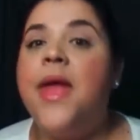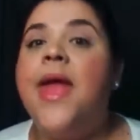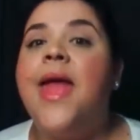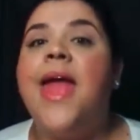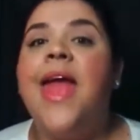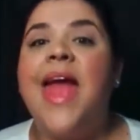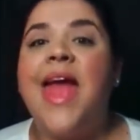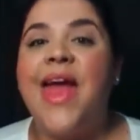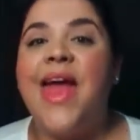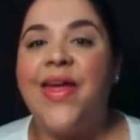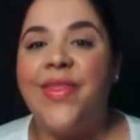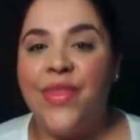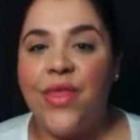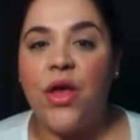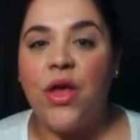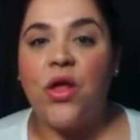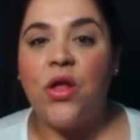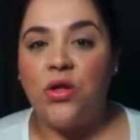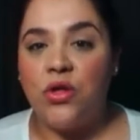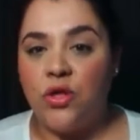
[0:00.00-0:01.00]
and
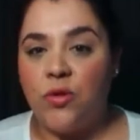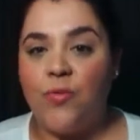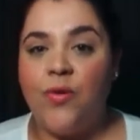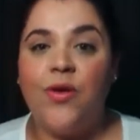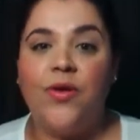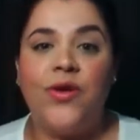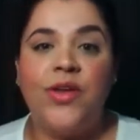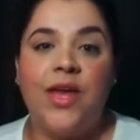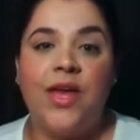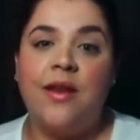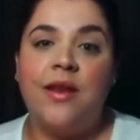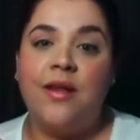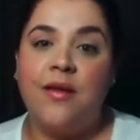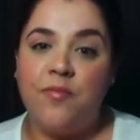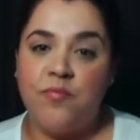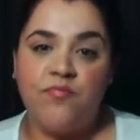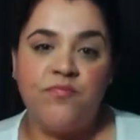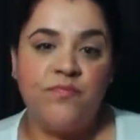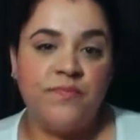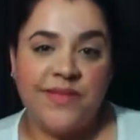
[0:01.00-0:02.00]
you'll be able to get
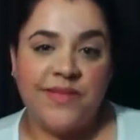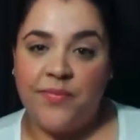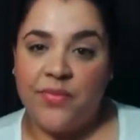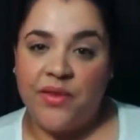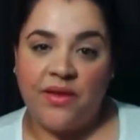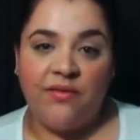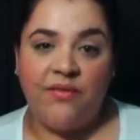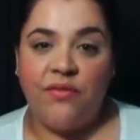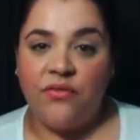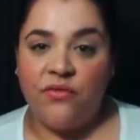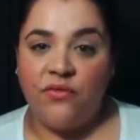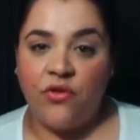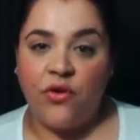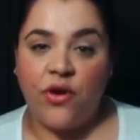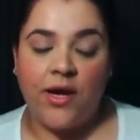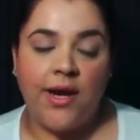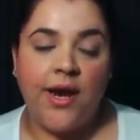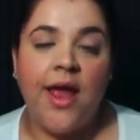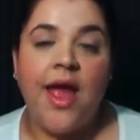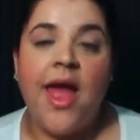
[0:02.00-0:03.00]
something for
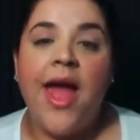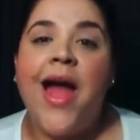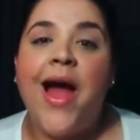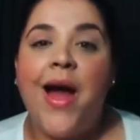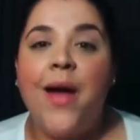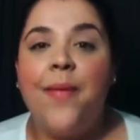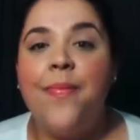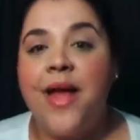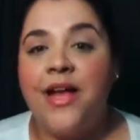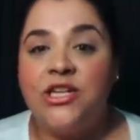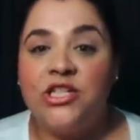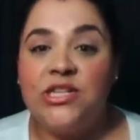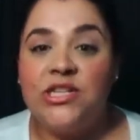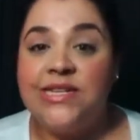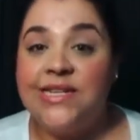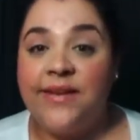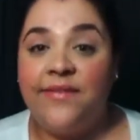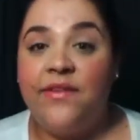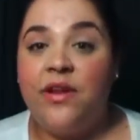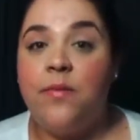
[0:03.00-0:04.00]
free. I'm actually
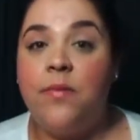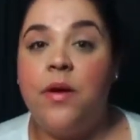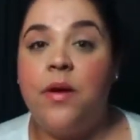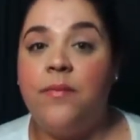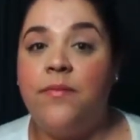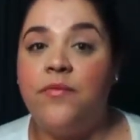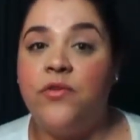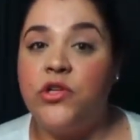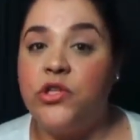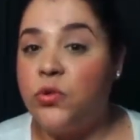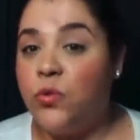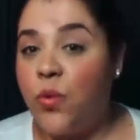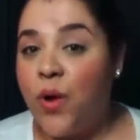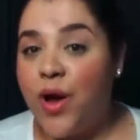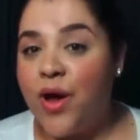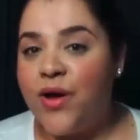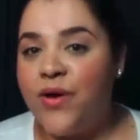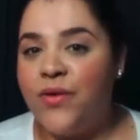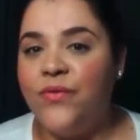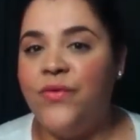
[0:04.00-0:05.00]
saving them up for
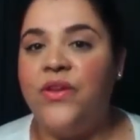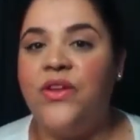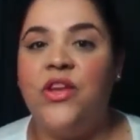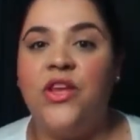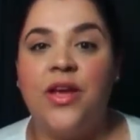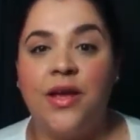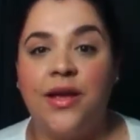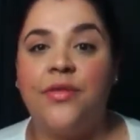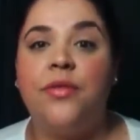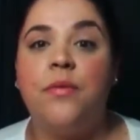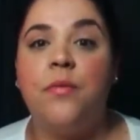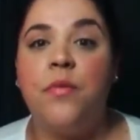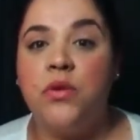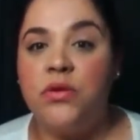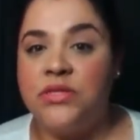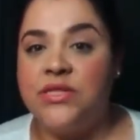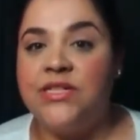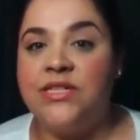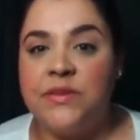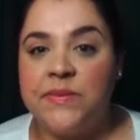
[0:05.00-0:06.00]
12, and you can get the most
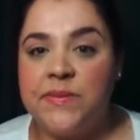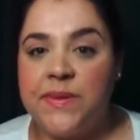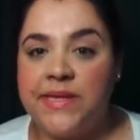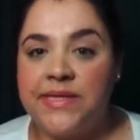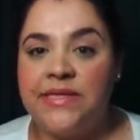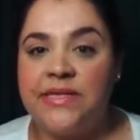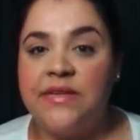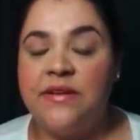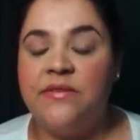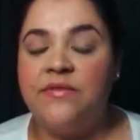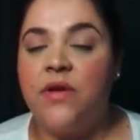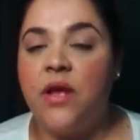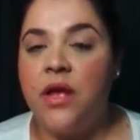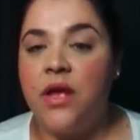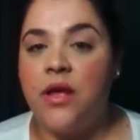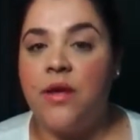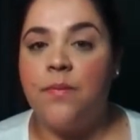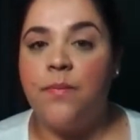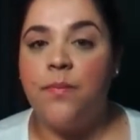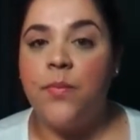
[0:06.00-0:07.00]
expensive,
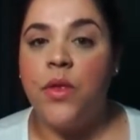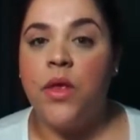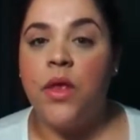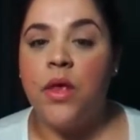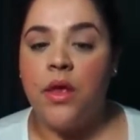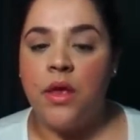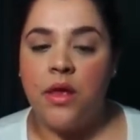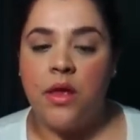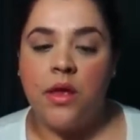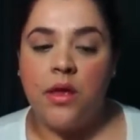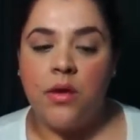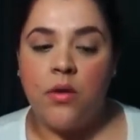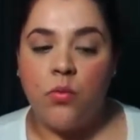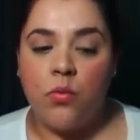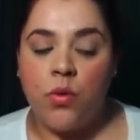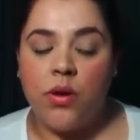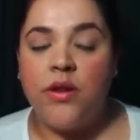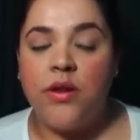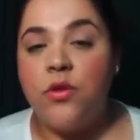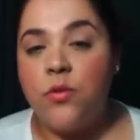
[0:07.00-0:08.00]

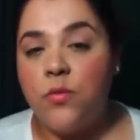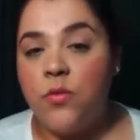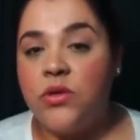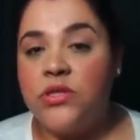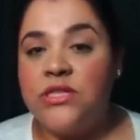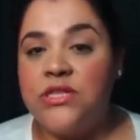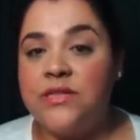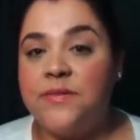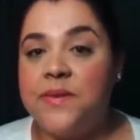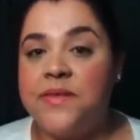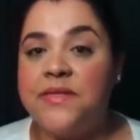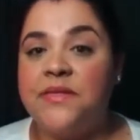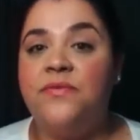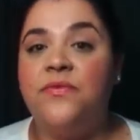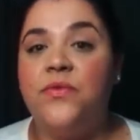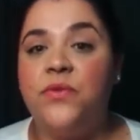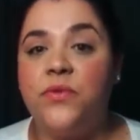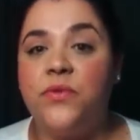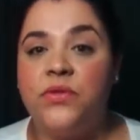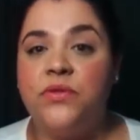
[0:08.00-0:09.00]
one of their most expensive
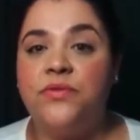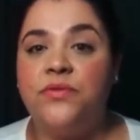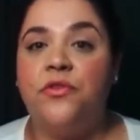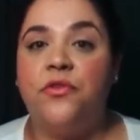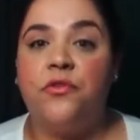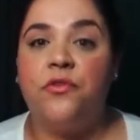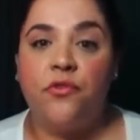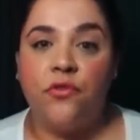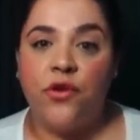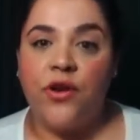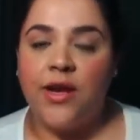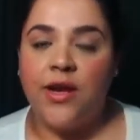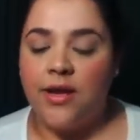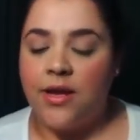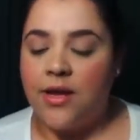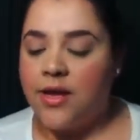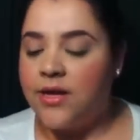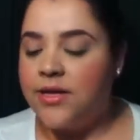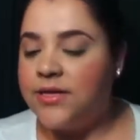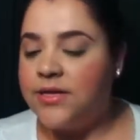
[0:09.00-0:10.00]
foods for free.
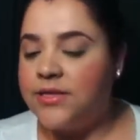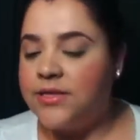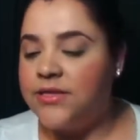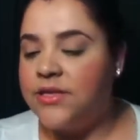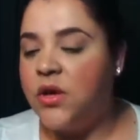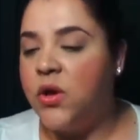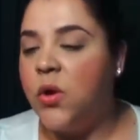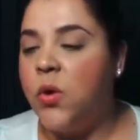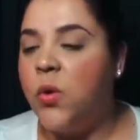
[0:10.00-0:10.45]
So